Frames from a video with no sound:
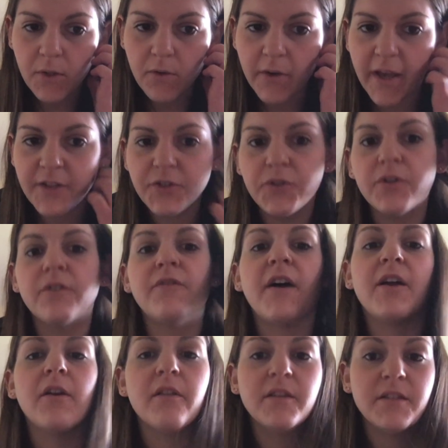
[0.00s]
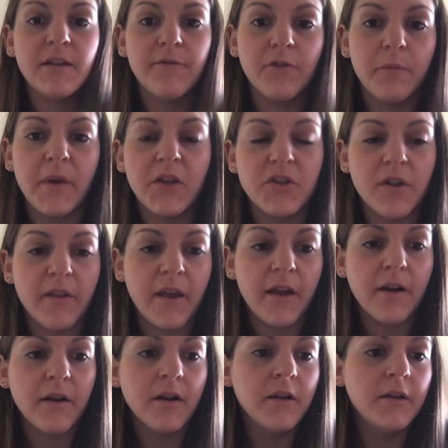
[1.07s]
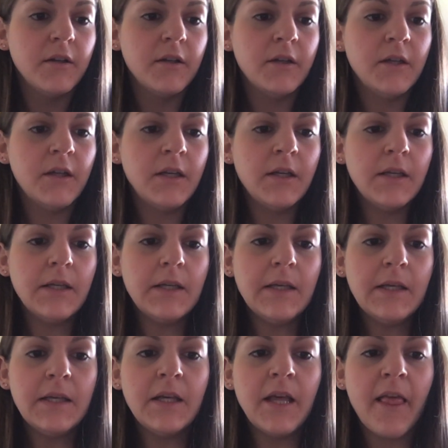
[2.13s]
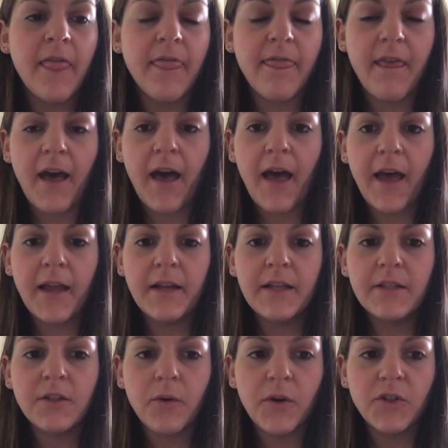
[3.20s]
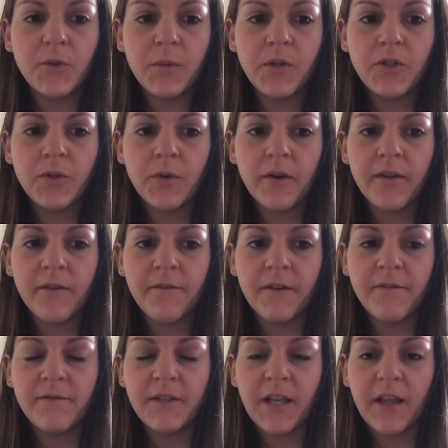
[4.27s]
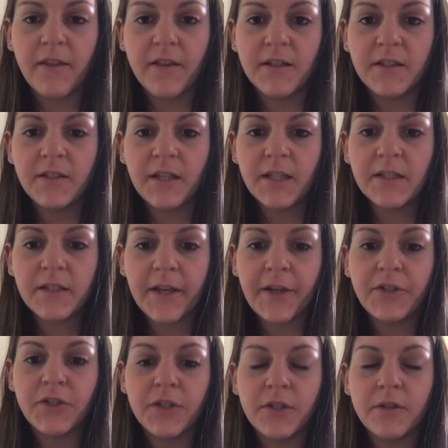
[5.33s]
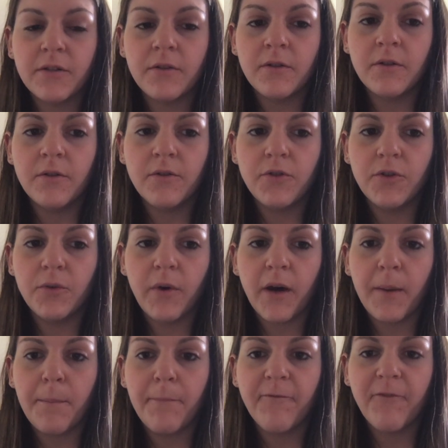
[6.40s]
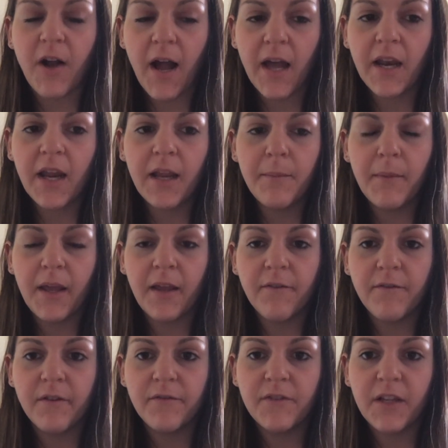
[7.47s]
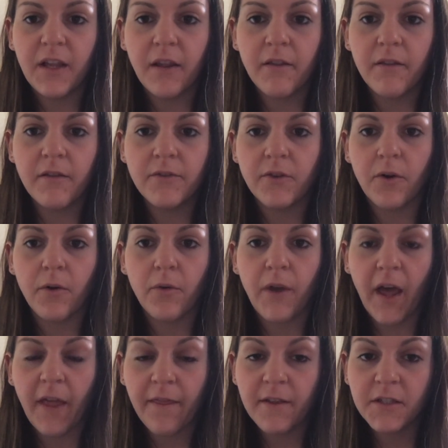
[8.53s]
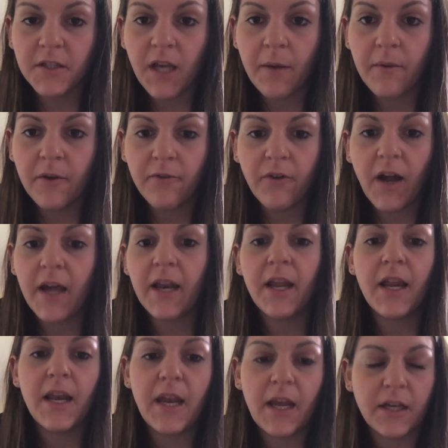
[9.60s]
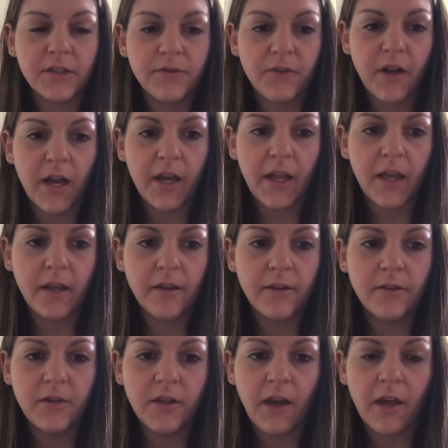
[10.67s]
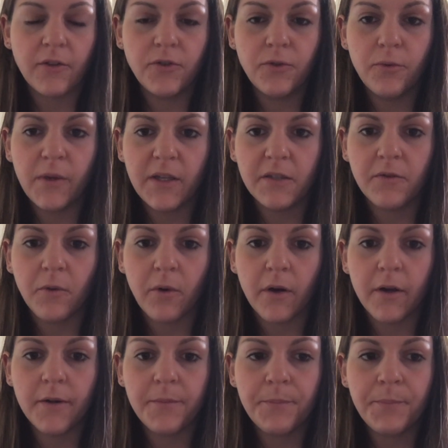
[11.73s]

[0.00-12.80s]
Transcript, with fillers: Okay, so you could find all this information there. That is going to be due on the 15th, the six sketches due on Friday, May 15th. So, not this coming Friday, next Friday. You got two weeks for it.